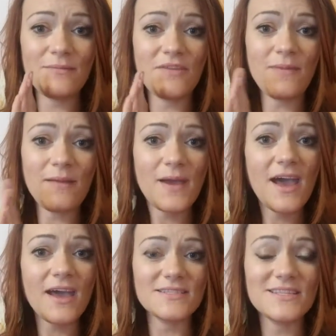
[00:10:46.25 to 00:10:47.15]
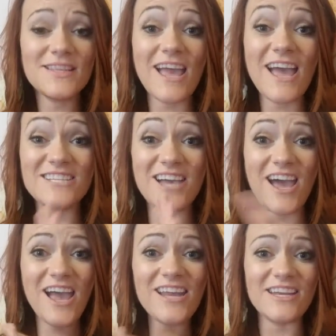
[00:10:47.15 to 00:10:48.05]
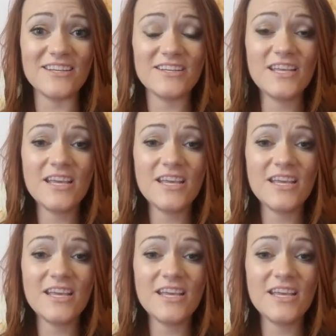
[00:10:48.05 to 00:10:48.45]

of my past that I had to hide it